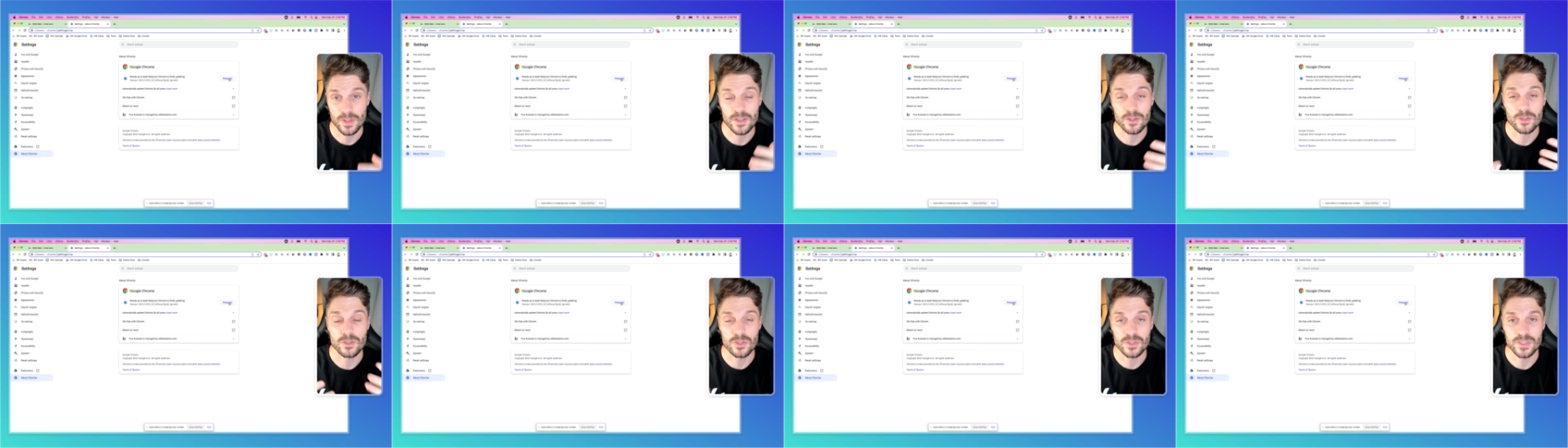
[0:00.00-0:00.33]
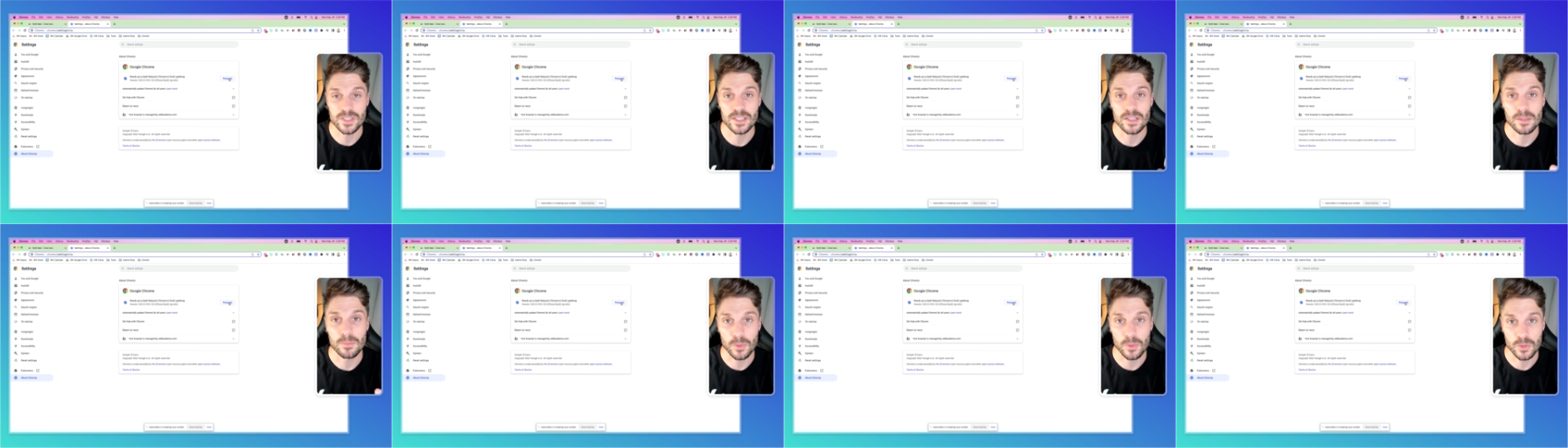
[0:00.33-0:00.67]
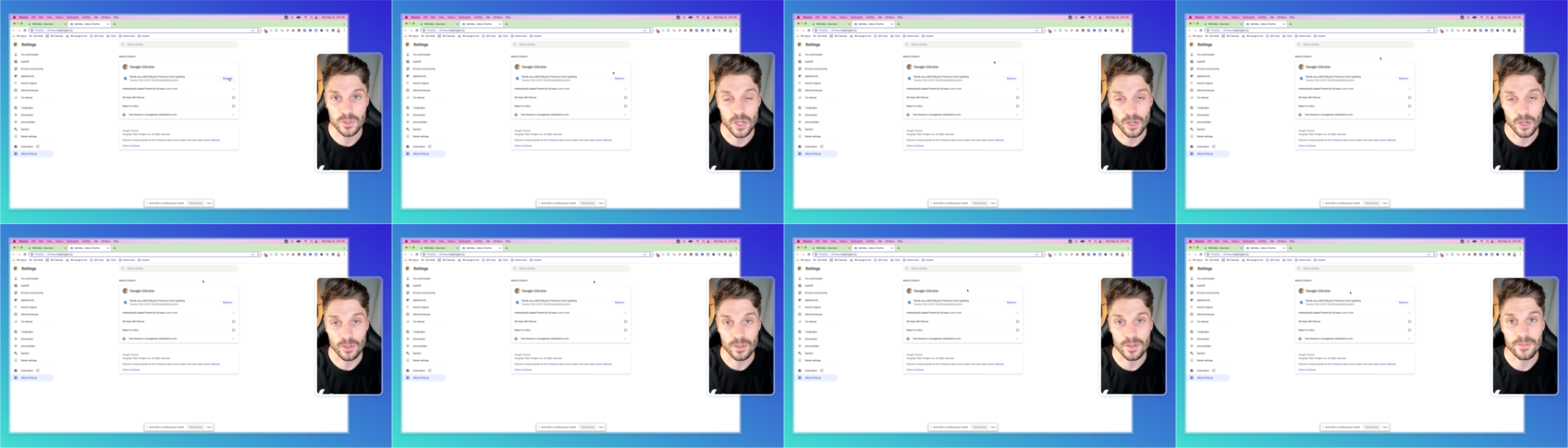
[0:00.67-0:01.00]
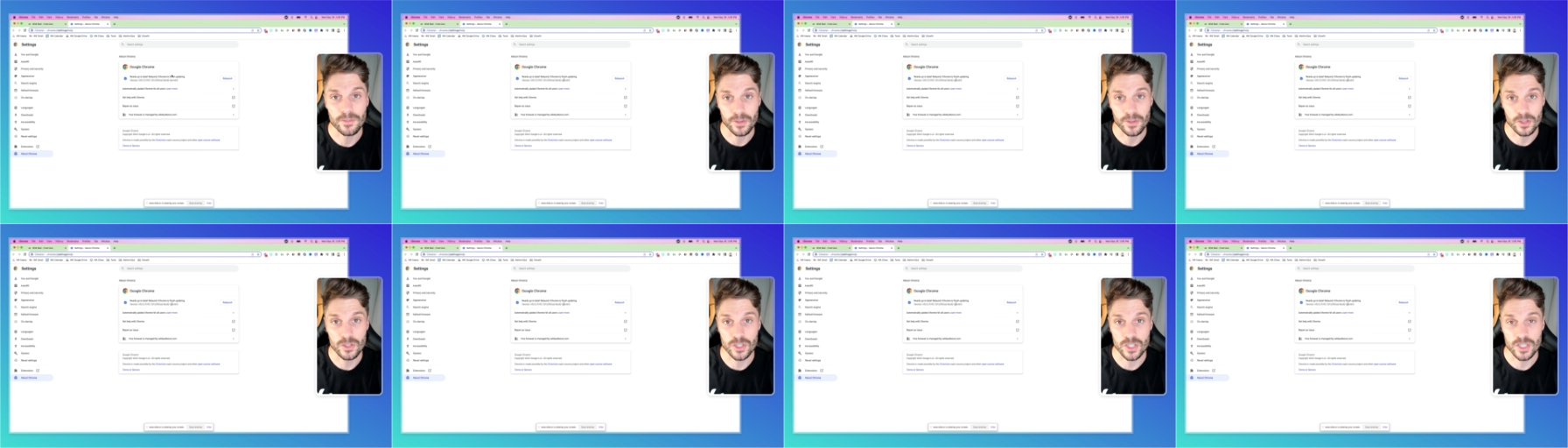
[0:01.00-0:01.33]
that you're using the most current
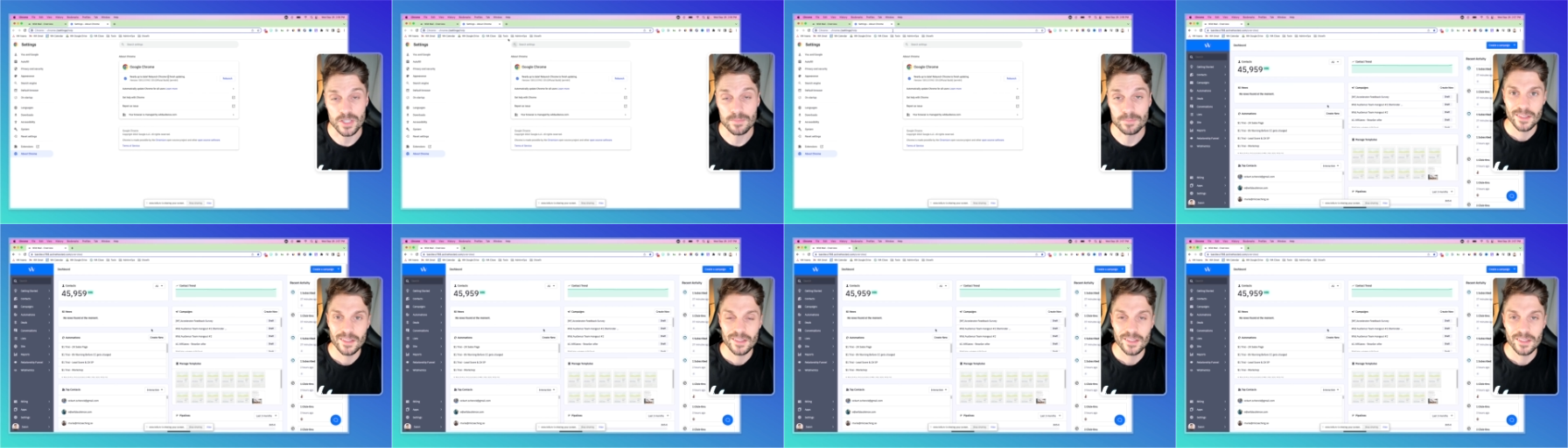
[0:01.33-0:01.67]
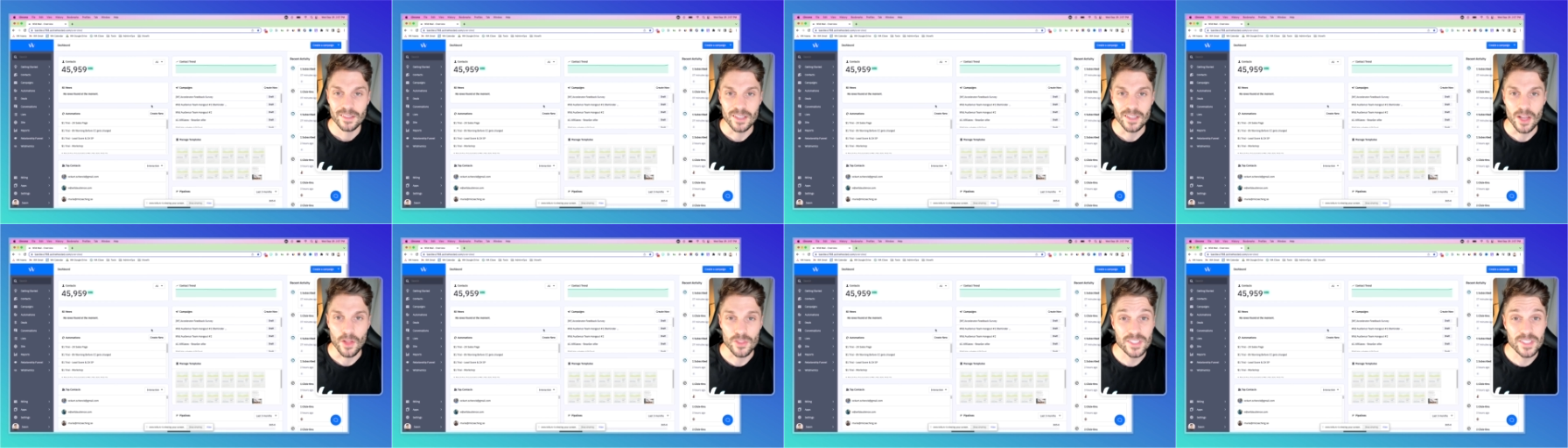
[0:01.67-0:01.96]
version. Now,